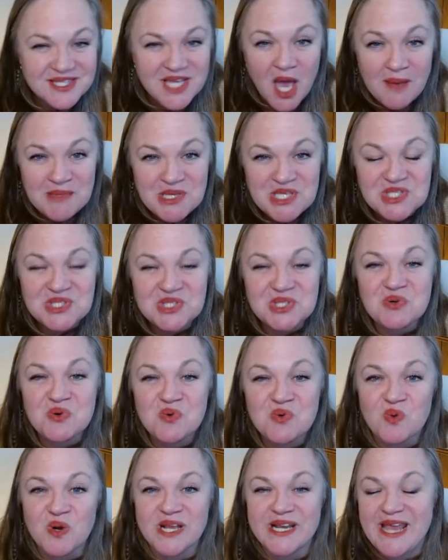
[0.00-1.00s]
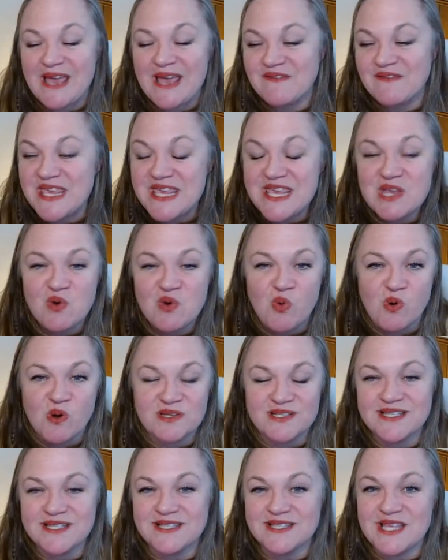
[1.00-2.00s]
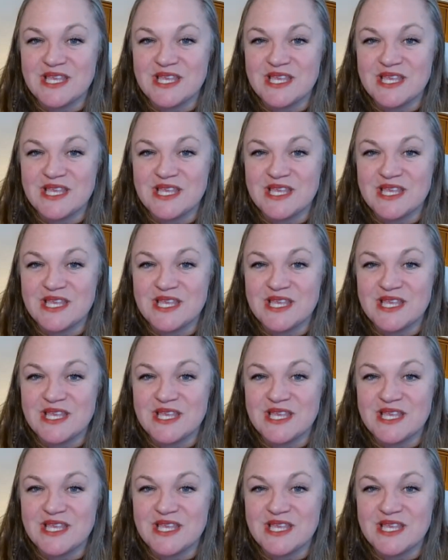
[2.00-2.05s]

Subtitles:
Coming soon, we're going to have e-courses